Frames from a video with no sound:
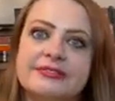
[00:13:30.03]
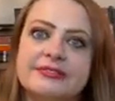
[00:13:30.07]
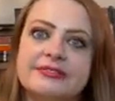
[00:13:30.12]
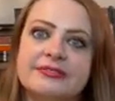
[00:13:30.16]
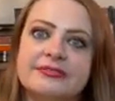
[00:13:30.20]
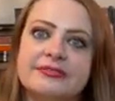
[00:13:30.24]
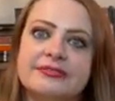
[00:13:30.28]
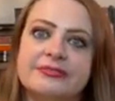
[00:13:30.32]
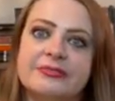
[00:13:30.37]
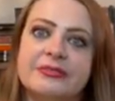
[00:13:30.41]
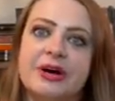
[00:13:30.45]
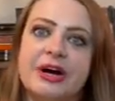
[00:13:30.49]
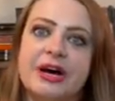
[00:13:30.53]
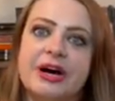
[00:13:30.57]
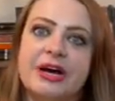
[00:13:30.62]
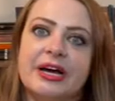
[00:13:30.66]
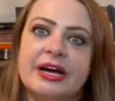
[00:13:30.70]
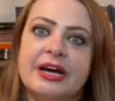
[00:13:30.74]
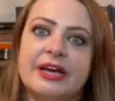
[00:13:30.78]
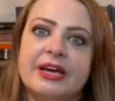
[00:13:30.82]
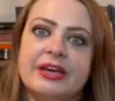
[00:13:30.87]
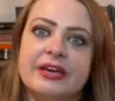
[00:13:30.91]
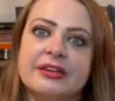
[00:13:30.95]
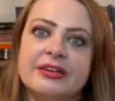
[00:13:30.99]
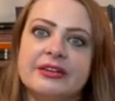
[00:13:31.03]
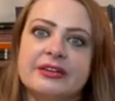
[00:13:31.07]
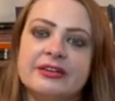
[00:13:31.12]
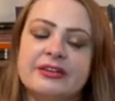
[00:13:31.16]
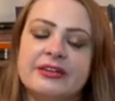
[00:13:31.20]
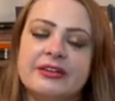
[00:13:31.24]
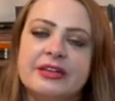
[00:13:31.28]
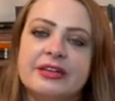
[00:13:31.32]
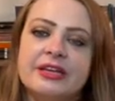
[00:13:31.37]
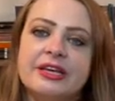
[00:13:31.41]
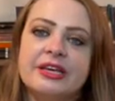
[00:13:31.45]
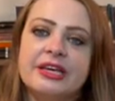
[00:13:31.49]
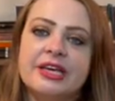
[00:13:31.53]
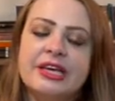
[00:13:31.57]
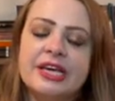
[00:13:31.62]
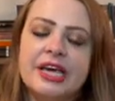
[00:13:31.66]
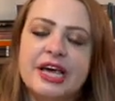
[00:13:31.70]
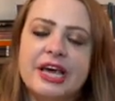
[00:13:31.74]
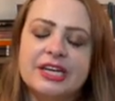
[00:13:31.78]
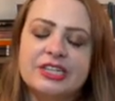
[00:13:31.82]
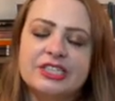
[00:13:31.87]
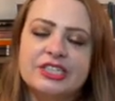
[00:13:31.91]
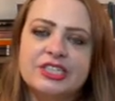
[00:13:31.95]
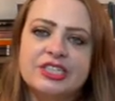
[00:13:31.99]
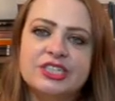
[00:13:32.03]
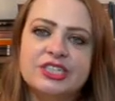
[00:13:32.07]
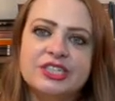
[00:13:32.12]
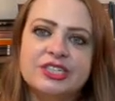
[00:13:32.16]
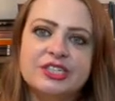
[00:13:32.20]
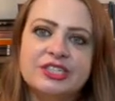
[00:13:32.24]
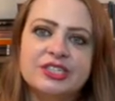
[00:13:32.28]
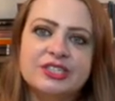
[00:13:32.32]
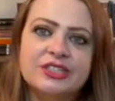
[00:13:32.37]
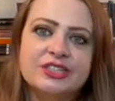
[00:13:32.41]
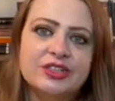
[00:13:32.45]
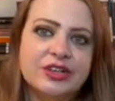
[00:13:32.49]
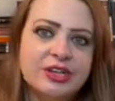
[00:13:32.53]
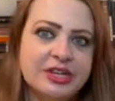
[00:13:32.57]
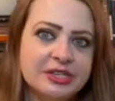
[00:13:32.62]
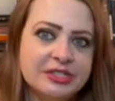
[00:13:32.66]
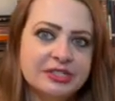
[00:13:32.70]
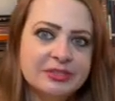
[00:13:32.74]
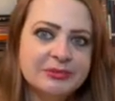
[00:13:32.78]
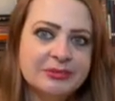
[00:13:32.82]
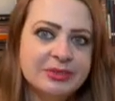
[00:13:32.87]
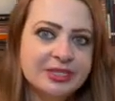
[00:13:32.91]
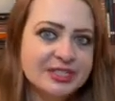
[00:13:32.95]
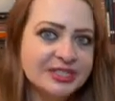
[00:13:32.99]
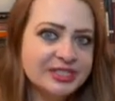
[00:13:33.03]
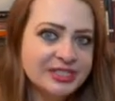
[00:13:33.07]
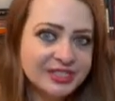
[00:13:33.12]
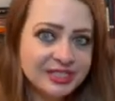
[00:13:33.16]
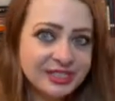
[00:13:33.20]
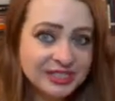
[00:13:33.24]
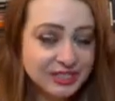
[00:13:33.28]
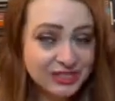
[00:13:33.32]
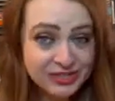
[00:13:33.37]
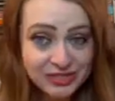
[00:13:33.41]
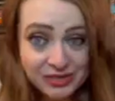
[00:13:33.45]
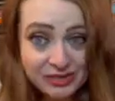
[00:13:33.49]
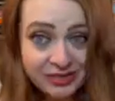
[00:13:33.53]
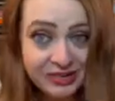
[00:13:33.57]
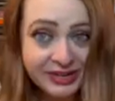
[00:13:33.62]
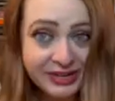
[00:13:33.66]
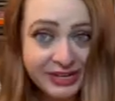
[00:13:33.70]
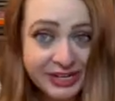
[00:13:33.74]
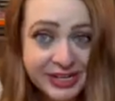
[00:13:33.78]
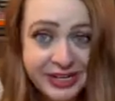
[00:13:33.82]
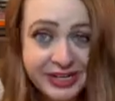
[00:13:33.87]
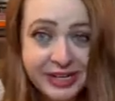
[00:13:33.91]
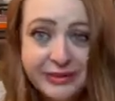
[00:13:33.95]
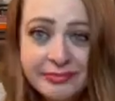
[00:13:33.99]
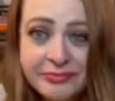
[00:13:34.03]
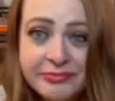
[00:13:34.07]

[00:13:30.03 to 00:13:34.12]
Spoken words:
why? And she tells me this story.